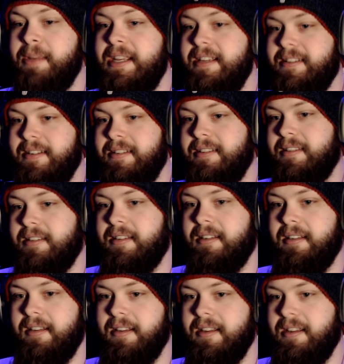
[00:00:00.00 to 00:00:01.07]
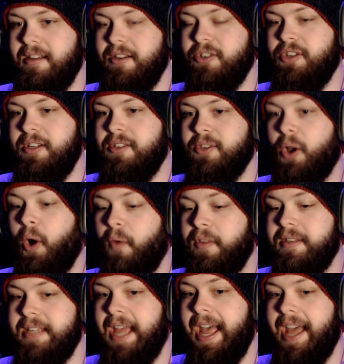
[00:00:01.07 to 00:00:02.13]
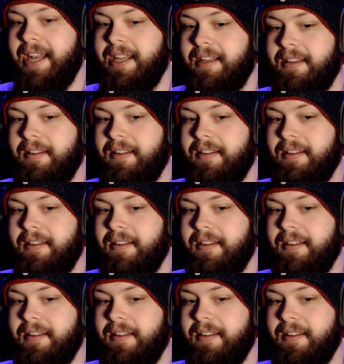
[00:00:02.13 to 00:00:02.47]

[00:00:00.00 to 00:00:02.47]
pieces. She saw the tatty.